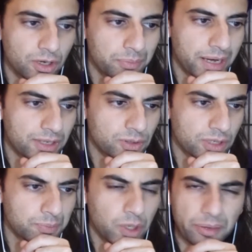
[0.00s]
I'm going to go
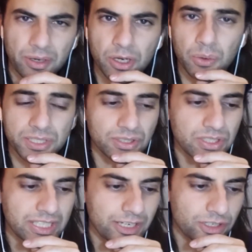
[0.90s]
back to Pokemon Go
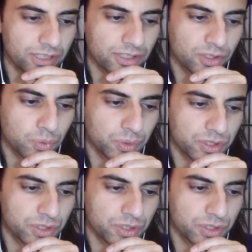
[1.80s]
Association.